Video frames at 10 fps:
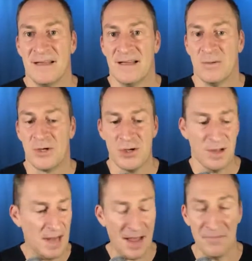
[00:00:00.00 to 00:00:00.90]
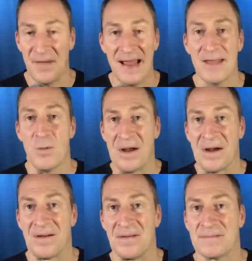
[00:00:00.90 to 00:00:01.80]
which you can have anywhere.
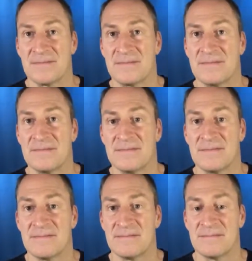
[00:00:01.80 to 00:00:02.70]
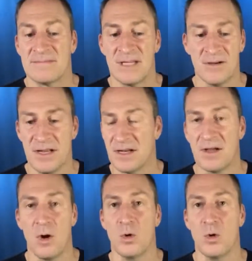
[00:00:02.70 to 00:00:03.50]
You don't need to go